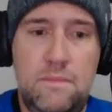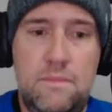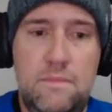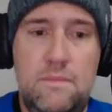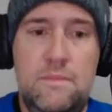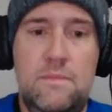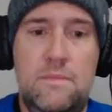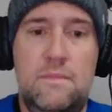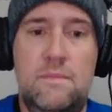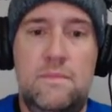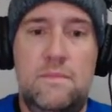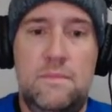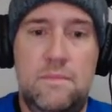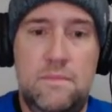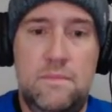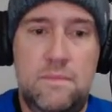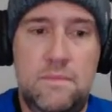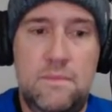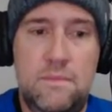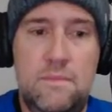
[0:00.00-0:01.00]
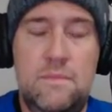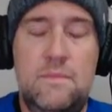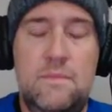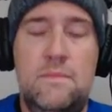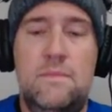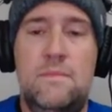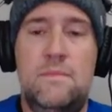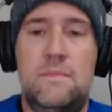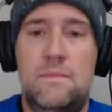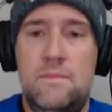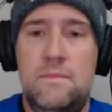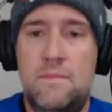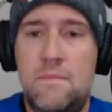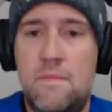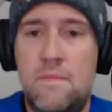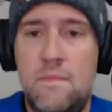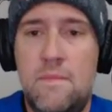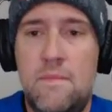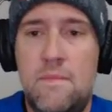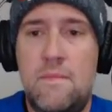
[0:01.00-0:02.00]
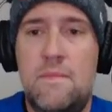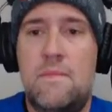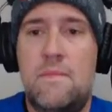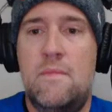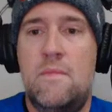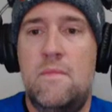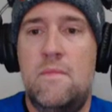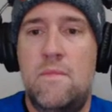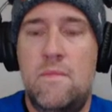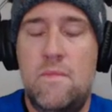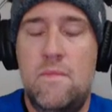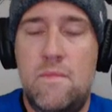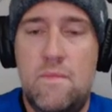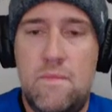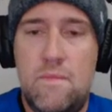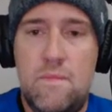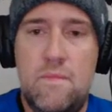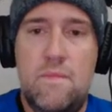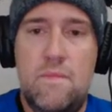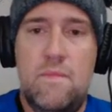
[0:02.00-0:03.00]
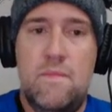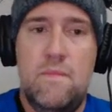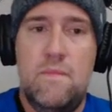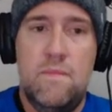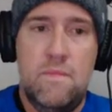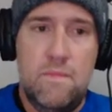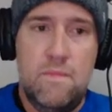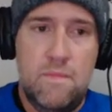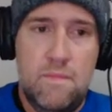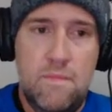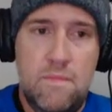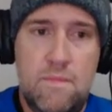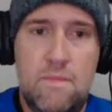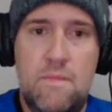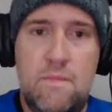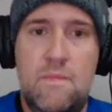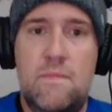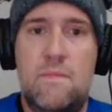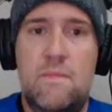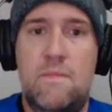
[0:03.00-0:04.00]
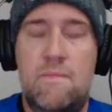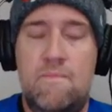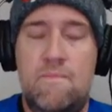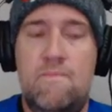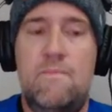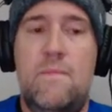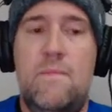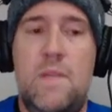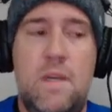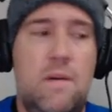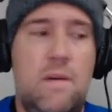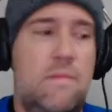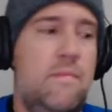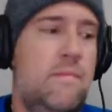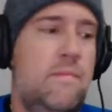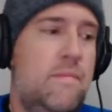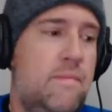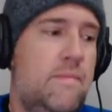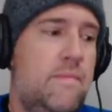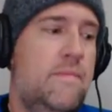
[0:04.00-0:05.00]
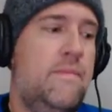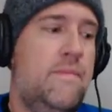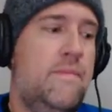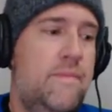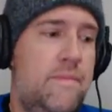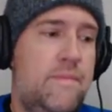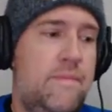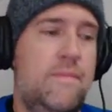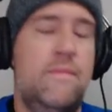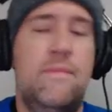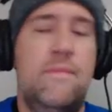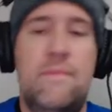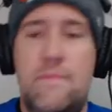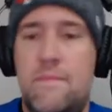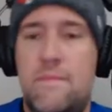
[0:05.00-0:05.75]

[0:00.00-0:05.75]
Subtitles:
This person isn't speaking.